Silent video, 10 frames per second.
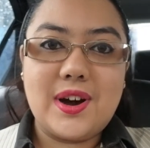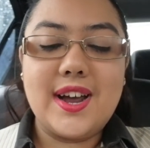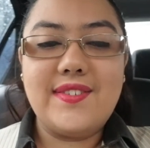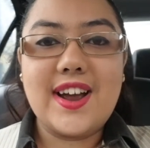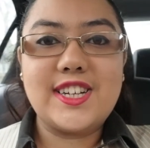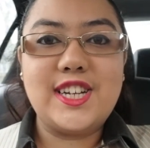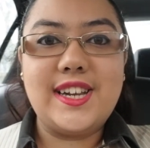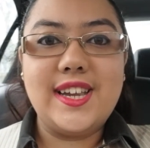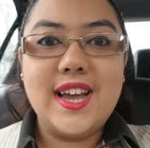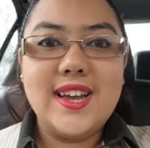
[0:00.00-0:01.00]
I've
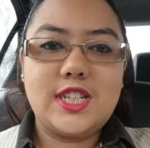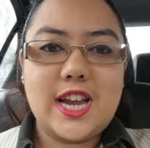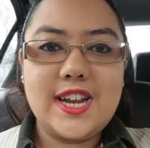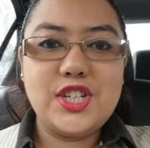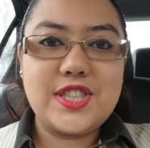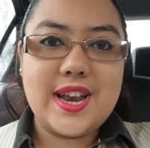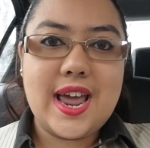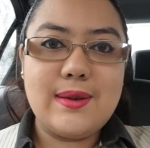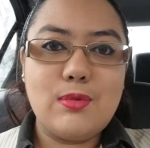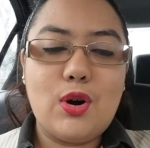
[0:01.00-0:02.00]
actually changed the
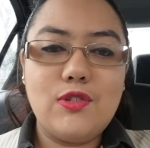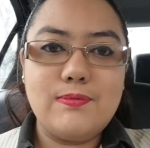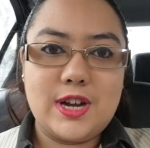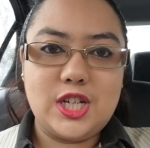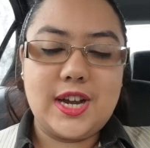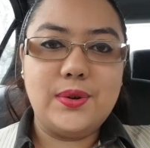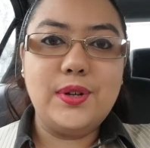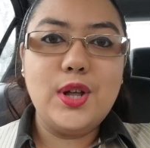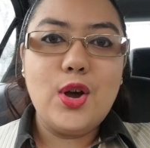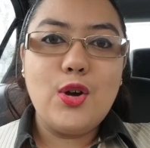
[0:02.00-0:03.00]
name of my
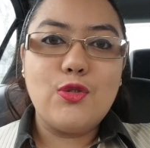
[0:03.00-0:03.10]
channel